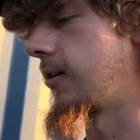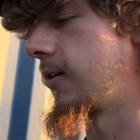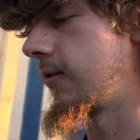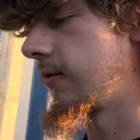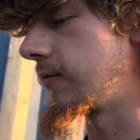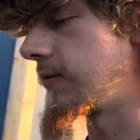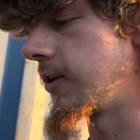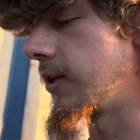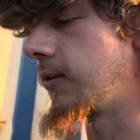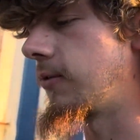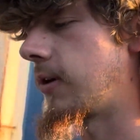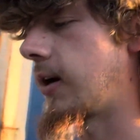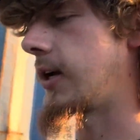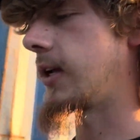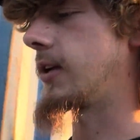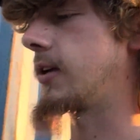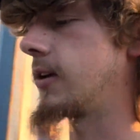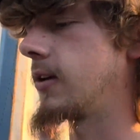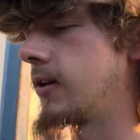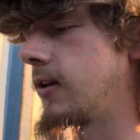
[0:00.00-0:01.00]

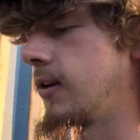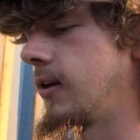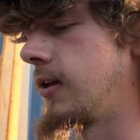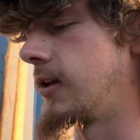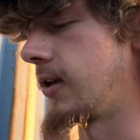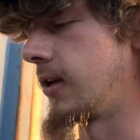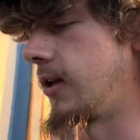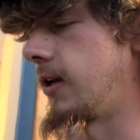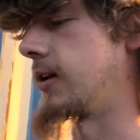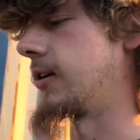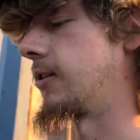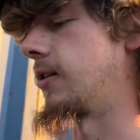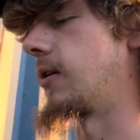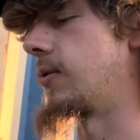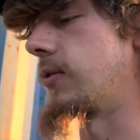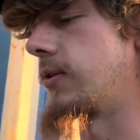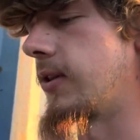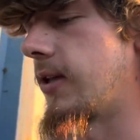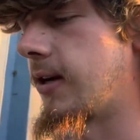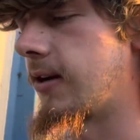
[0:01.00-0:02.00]
V-rake and
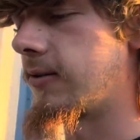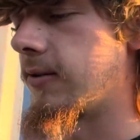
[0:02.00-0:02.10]
going that